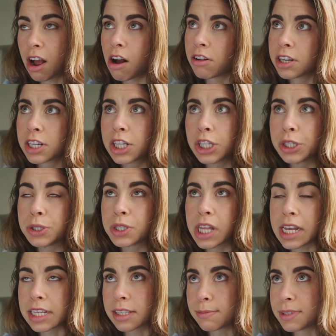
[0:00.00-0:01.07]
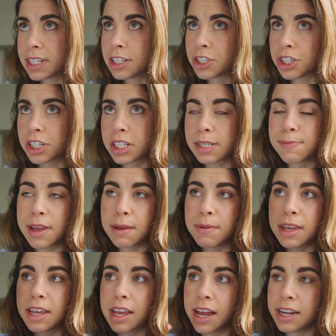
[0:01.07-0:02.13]
I'll include like some t-shirts
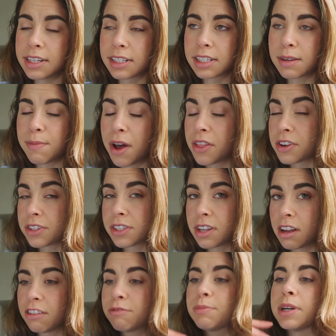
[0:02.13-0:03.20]
maybe and some other stuff,